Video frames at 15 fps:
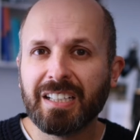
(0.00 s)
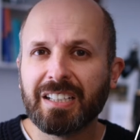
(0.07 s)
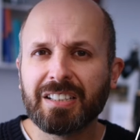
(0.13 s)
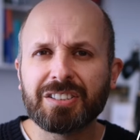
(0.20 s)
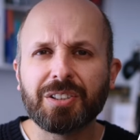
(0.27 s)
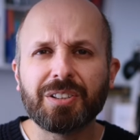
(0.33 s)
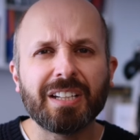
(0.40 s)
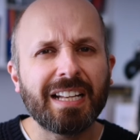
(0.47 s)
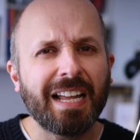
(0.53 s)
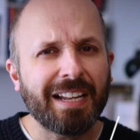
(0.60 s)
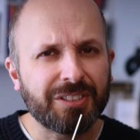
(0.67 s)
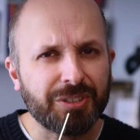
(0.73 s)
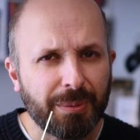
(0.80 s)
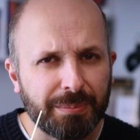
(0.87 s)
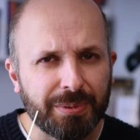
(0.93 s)
So the
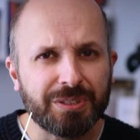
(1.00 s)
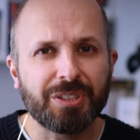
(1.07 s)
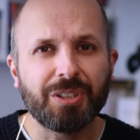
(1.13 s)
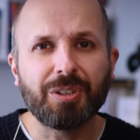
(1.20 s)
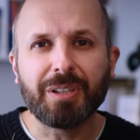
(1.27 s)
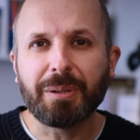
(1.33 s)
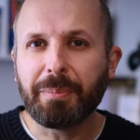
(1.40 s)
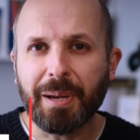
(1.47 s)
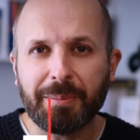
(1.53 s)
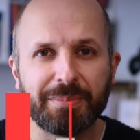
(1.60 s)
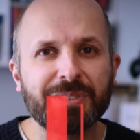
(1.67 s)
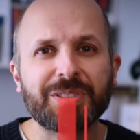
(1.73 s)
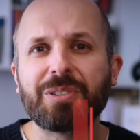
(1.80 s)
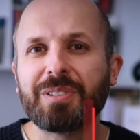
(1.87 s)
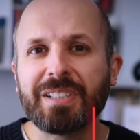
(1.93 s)
lansoprazole,
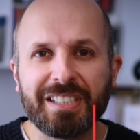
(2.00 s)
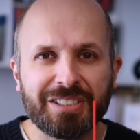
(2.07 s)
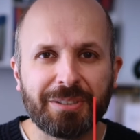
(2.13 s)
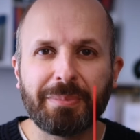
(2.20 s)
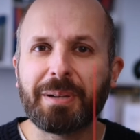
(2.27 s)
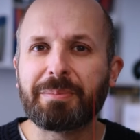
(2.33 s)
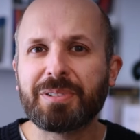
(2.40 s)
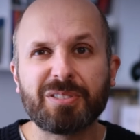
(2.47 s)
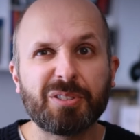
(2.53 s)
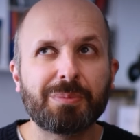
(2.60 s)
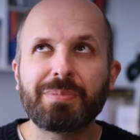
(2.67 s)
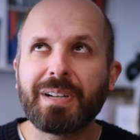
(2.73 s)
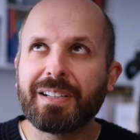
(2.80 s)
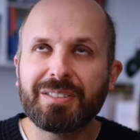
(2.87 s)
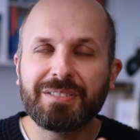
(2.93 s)
omeprazole,
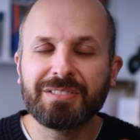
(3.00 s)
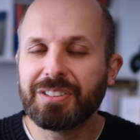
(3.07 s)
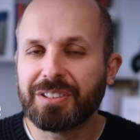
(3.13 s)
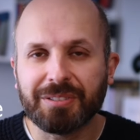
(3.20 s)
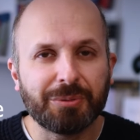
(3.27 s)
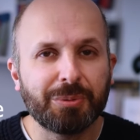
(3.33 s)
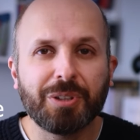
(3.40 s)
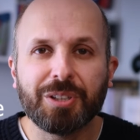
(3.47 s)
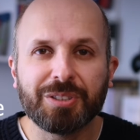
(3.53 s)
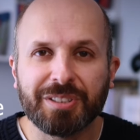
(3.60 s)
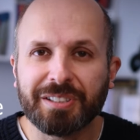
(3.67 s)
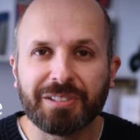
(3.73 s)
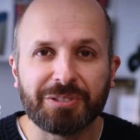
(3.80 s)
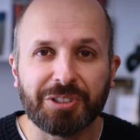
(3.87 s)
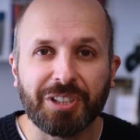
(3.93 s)
esomeprazole, all those
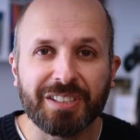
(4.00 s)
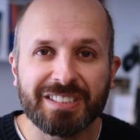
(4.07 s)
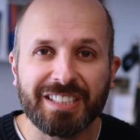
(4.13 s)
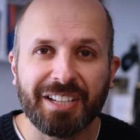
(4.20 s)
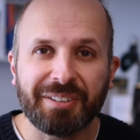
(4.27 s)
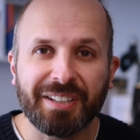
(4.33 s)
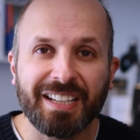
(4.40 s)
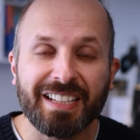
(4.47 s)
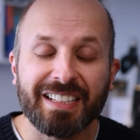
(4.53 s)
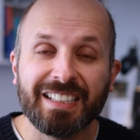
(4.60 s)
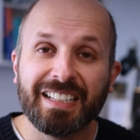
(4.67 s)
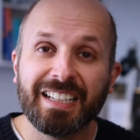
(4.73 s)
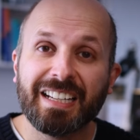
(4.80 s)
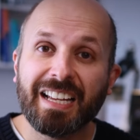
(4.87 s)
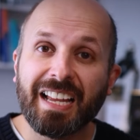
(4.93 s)
little drugs out there.
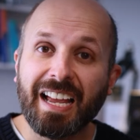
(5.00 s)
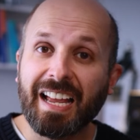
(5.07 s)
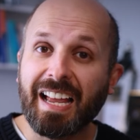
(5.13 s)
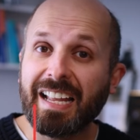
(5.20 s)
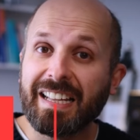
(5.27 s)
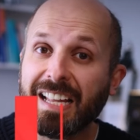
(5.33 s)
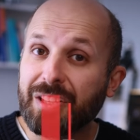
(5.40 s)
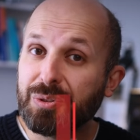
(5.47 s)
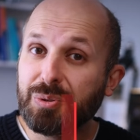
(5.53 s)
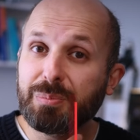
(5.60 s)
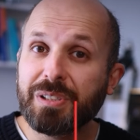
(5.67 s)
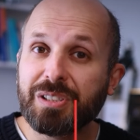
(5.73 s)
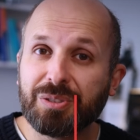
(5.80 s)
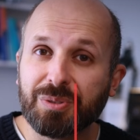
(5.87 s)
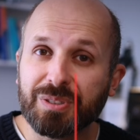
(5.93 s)
And that
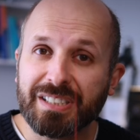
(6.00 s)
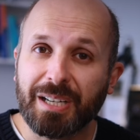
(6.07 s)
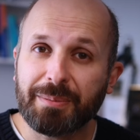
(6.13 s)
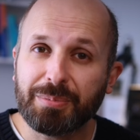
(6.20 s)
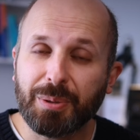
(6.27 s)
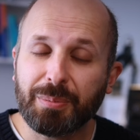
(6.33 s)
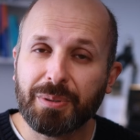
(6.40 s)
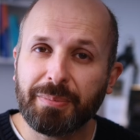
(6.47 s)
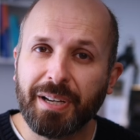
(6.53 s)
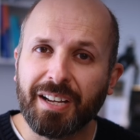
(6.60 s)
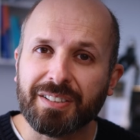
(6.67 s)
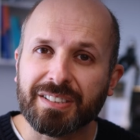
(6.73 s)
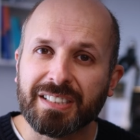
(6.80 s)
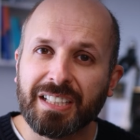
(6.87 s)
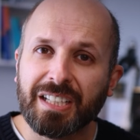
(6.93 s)
normally sorts that problem
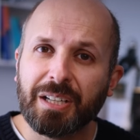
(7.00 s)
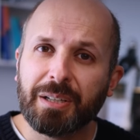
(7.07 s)
out.